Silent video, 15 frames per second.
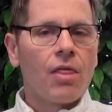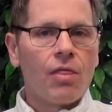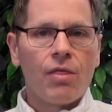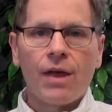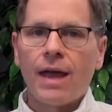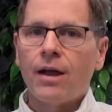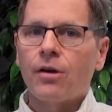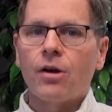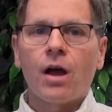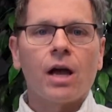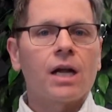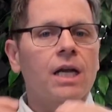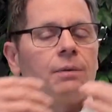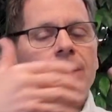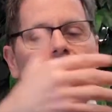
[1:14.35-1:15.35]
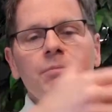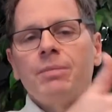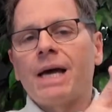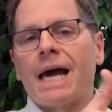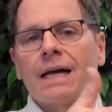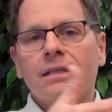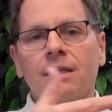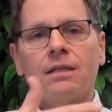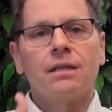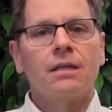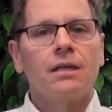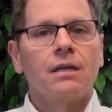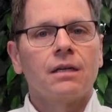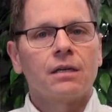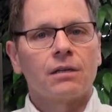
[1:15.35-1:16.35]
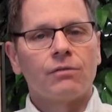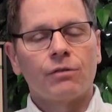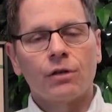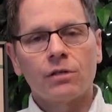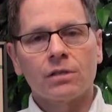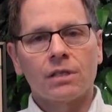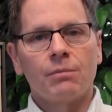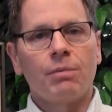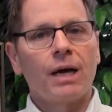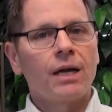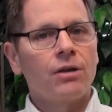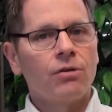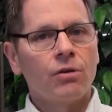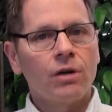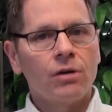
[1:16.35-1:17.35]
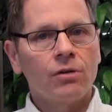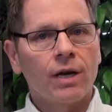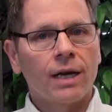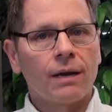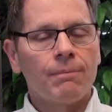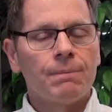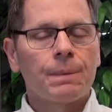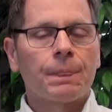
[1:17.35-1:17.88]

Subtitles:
They are not going to be impacted, conversely, by your credit.